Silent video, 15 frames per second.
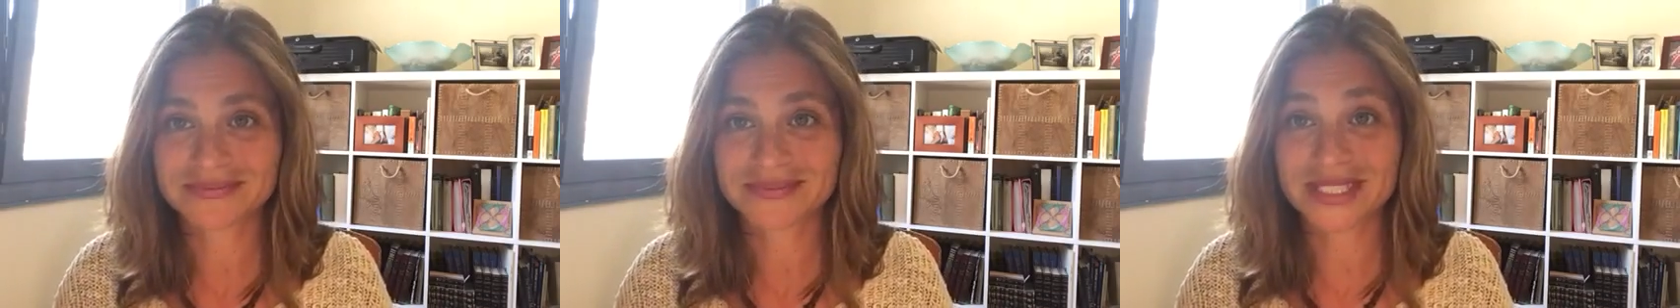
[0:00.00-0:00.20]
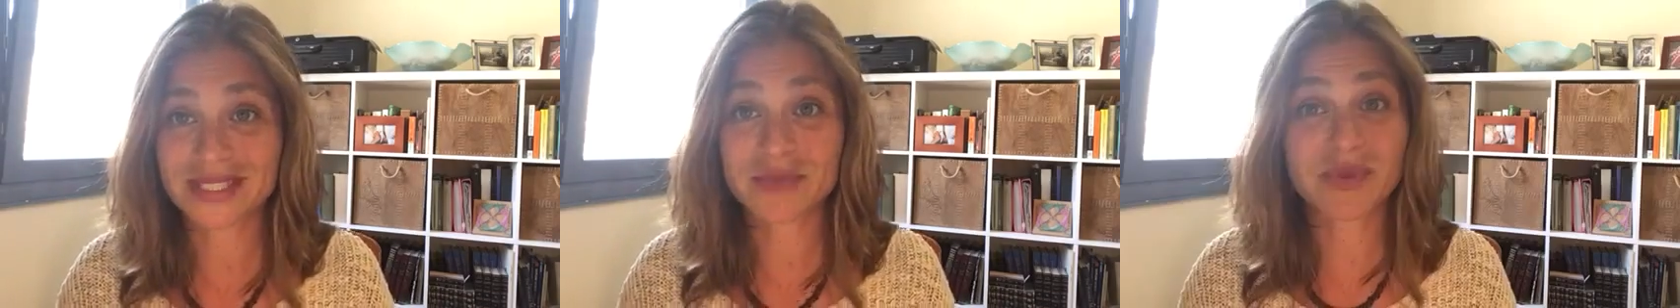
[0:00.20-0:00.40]

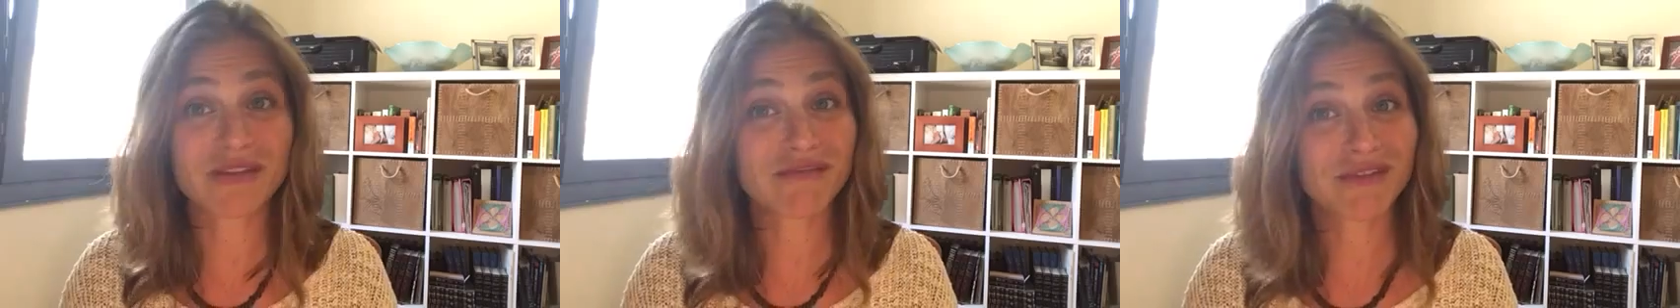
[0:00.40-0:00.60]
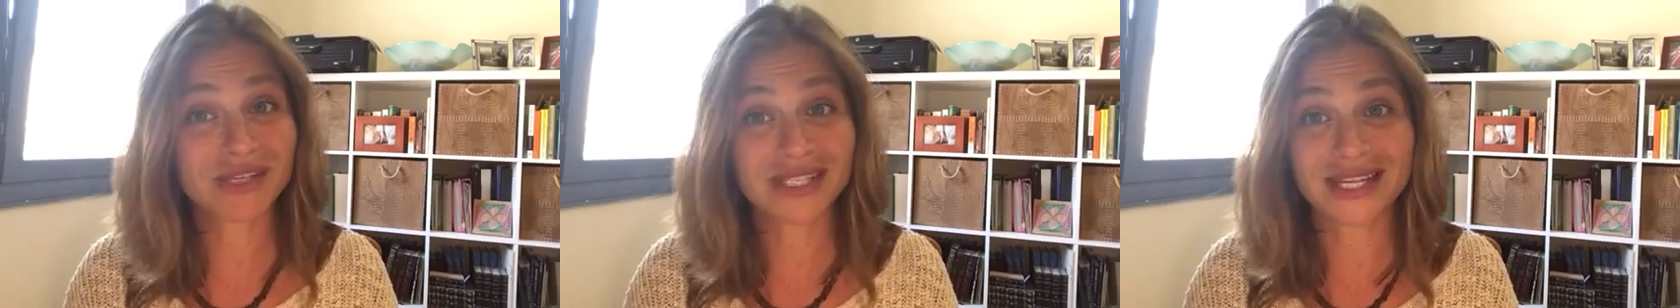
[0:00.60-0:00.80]
This could be
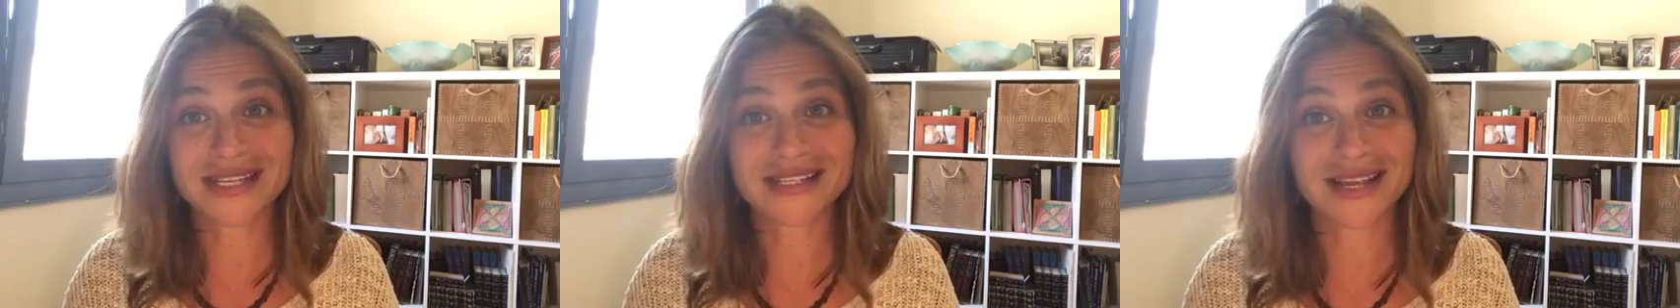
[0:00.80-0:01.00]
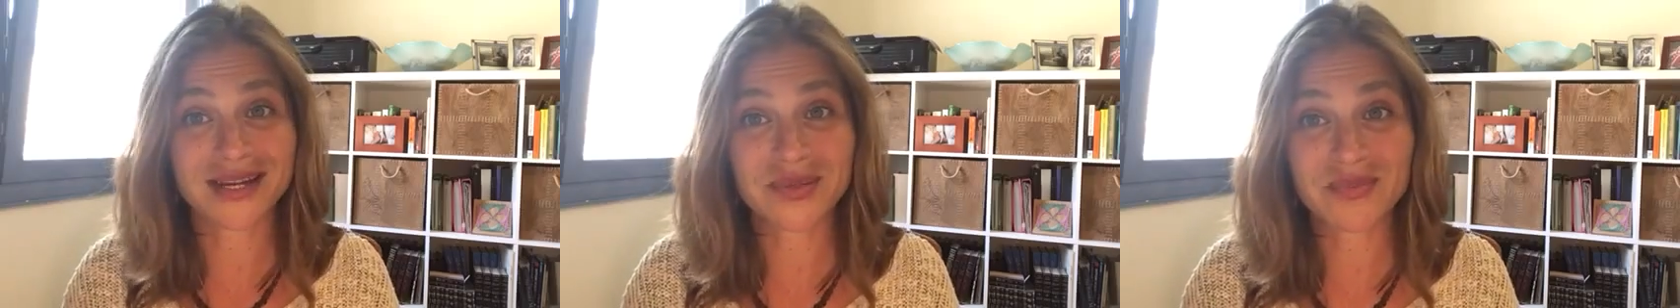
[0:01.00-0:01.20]
a really
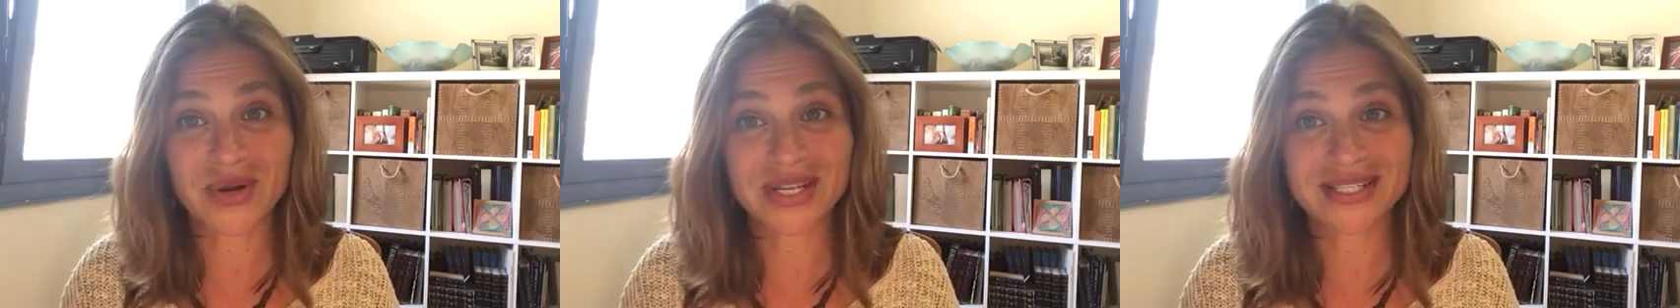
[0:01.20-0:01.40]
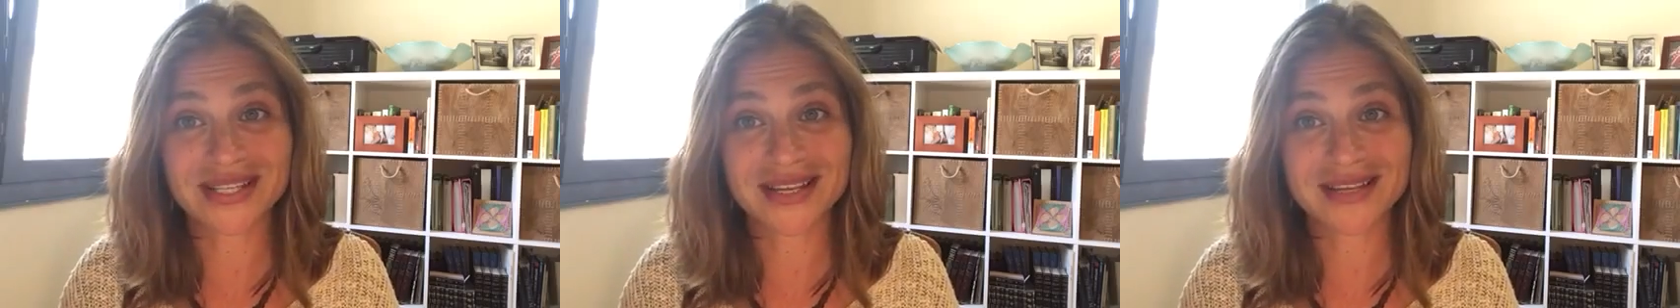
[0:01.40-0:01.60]
exciting
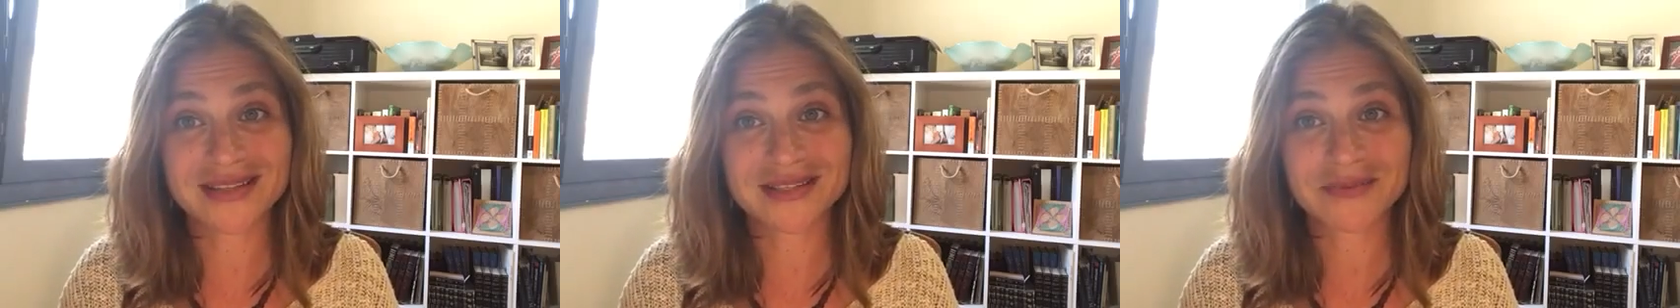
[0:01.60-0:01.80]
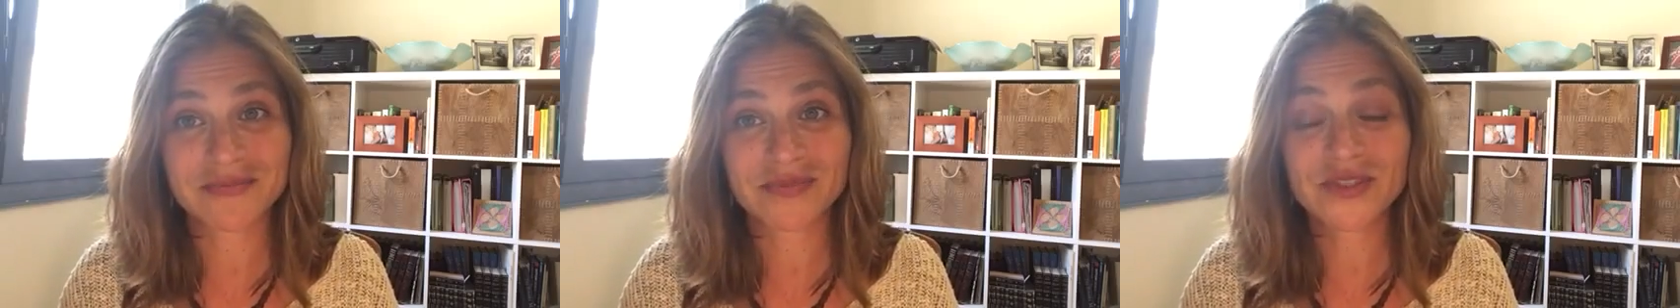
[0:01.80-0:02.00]
process.